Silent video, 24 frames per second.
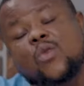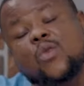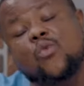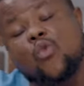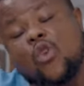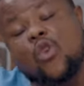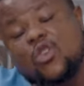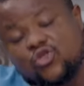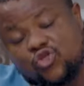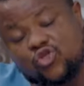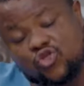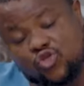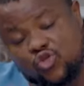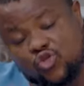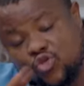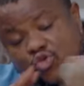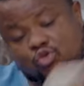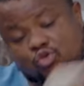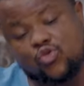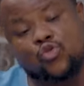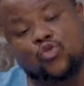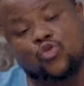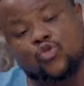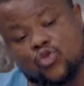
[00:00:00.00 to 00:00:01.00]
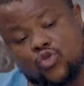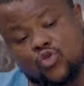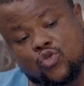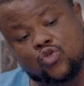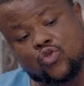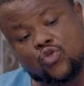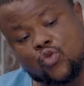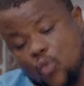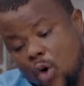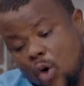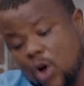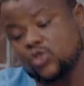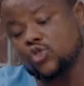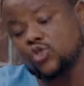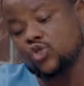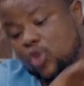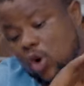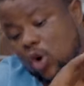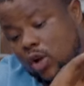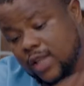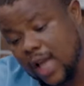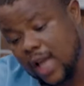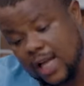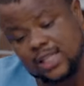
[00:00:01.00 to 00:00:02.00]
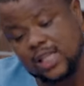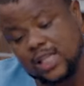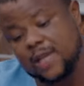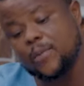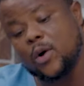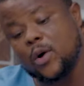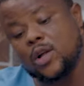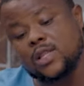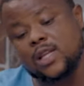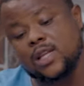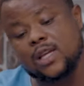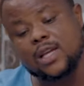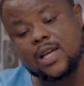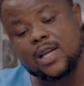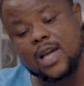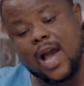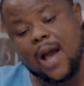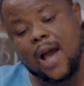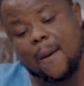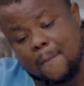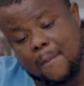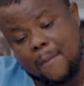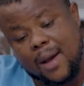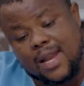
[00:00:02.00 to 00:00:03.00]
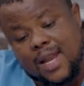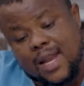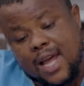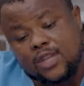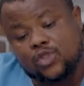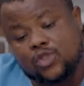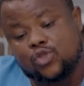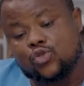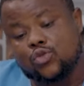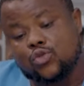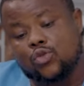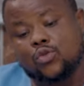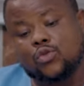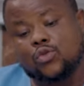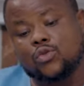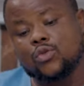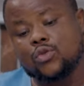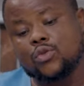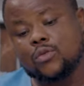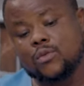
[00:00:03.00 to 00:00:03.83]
me wash you. Wash your dirty body and manage you.